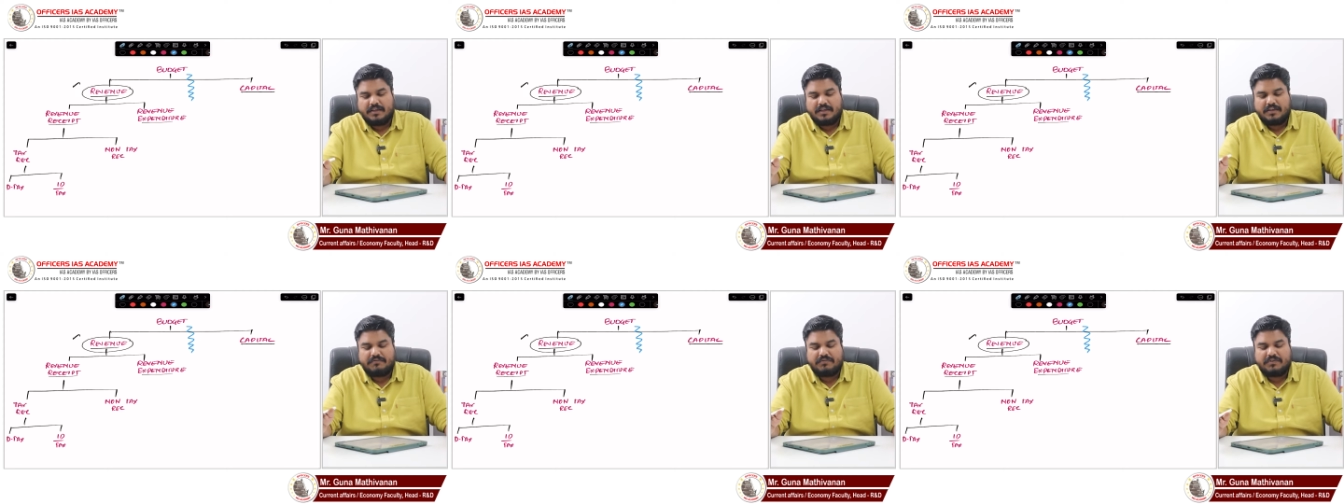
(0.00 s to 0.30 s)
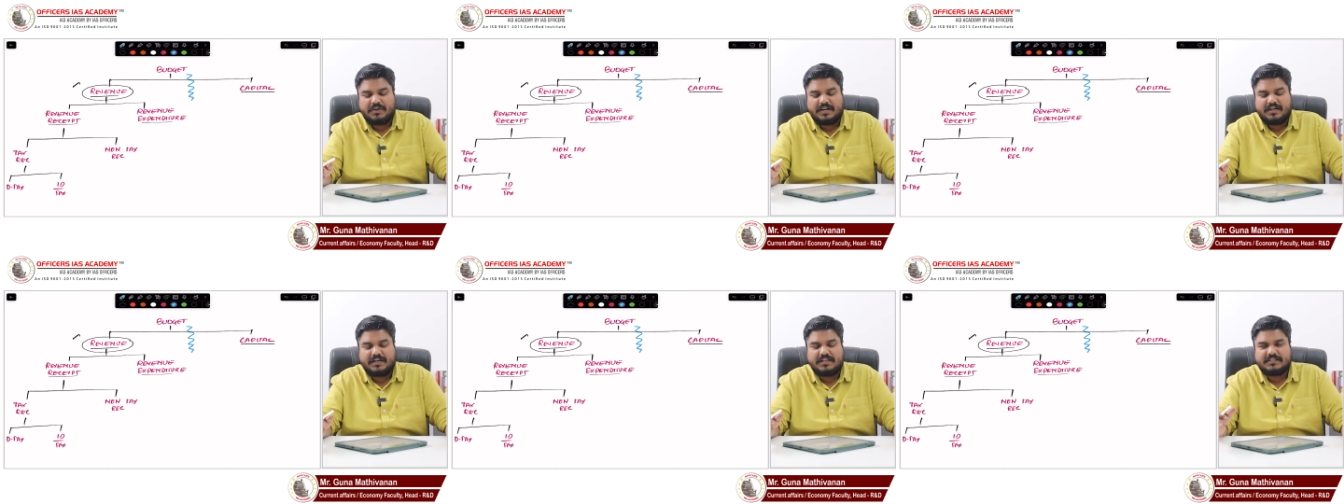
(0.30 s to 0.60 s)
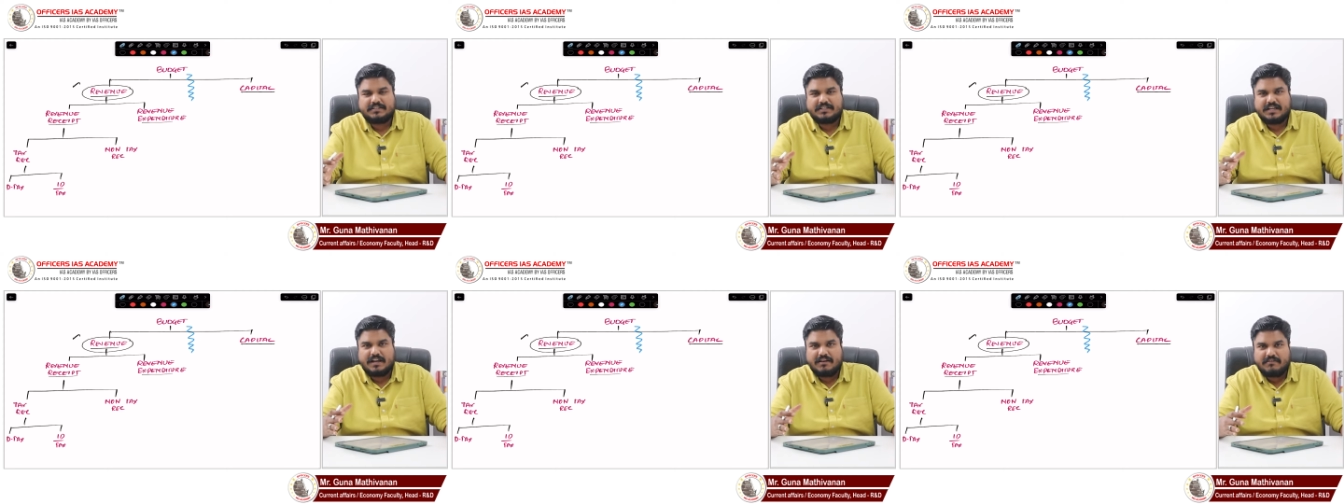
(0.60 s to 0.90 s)
If you
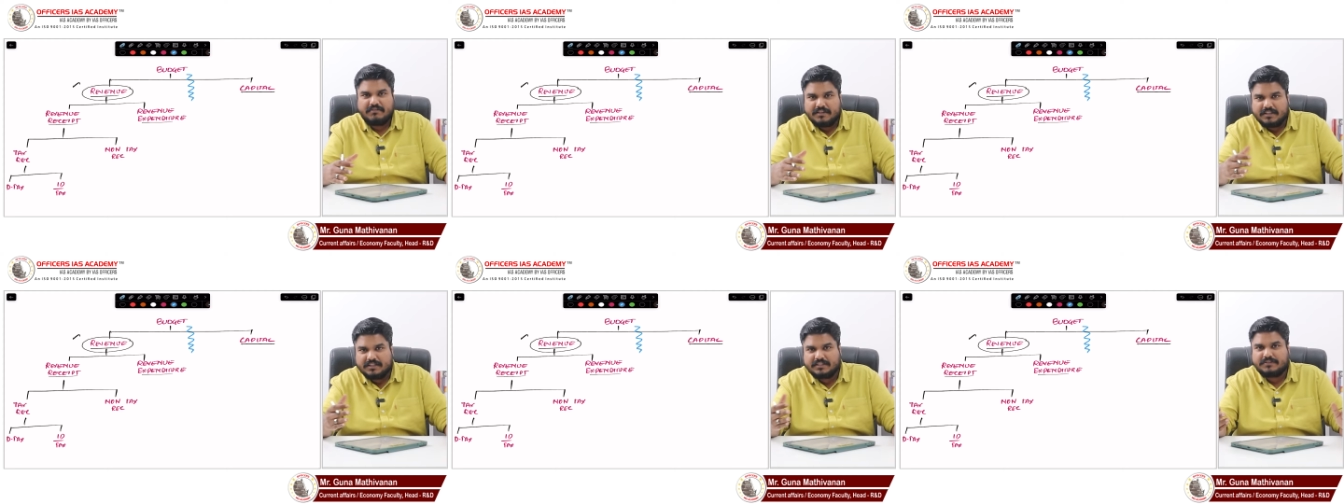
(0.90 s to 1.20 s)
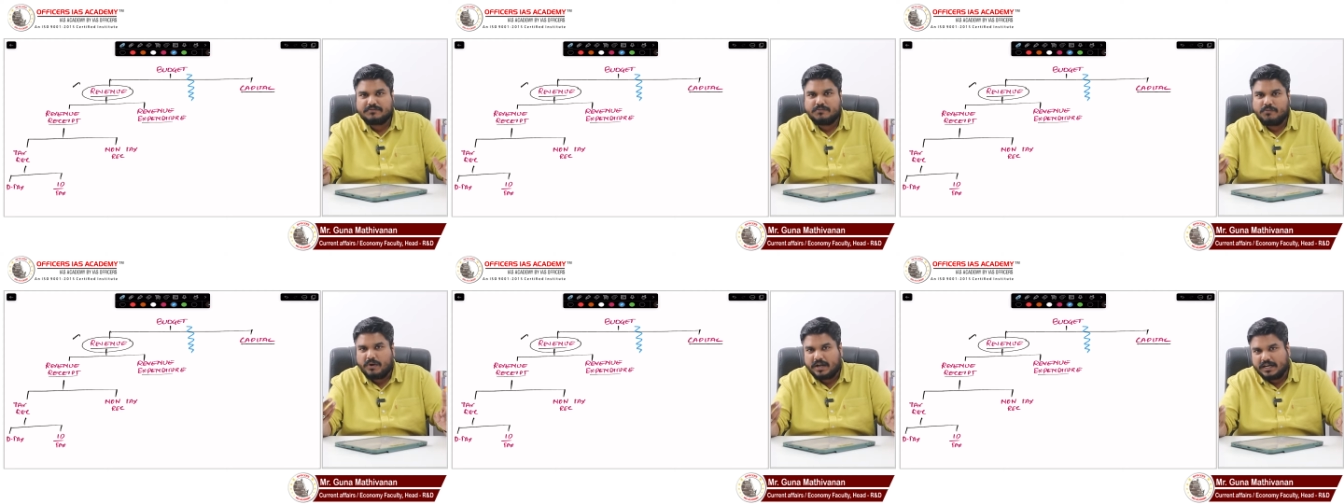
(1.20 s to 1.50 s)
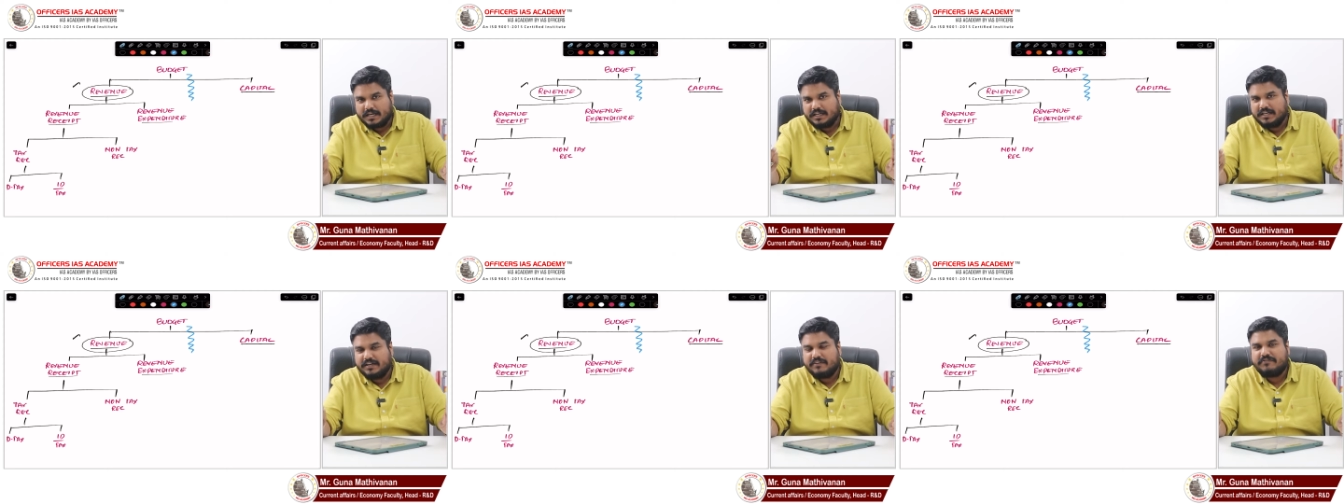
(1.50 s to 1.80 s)
understand this
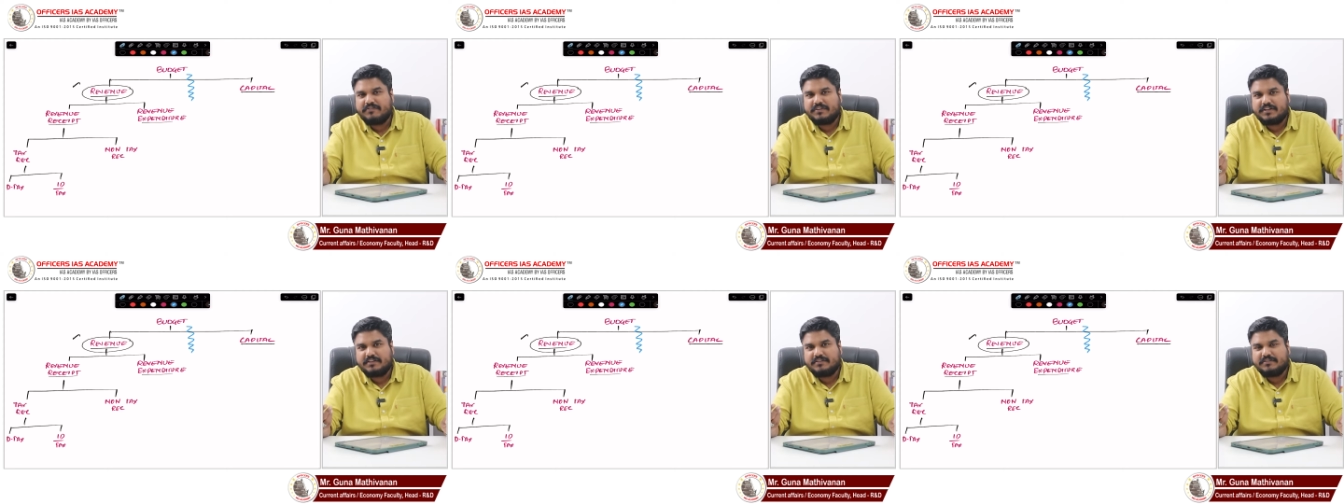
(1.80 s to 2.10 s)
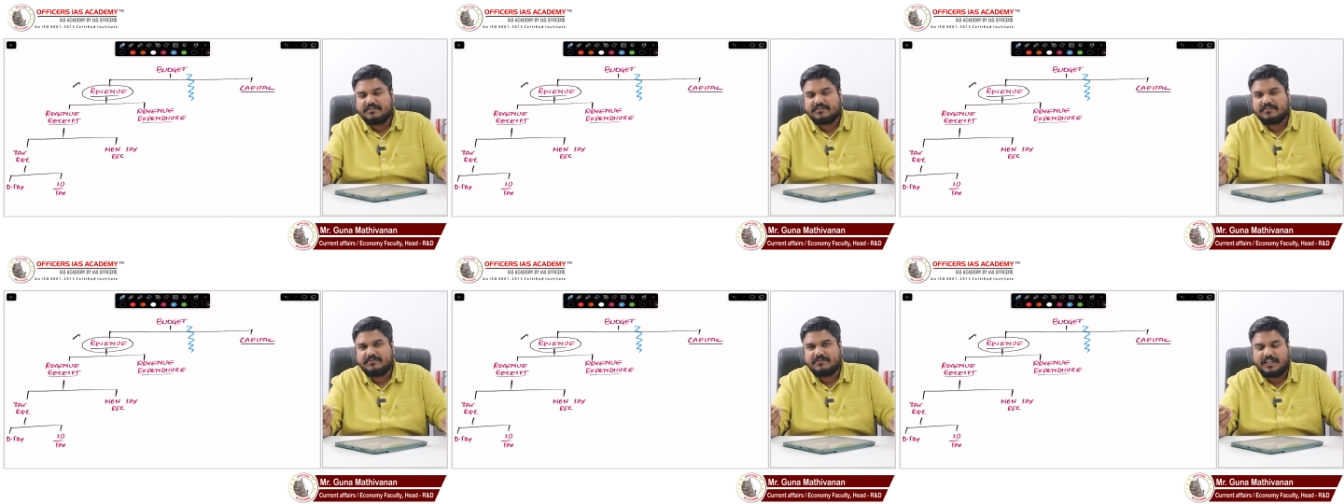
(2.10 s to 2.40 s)
one difference,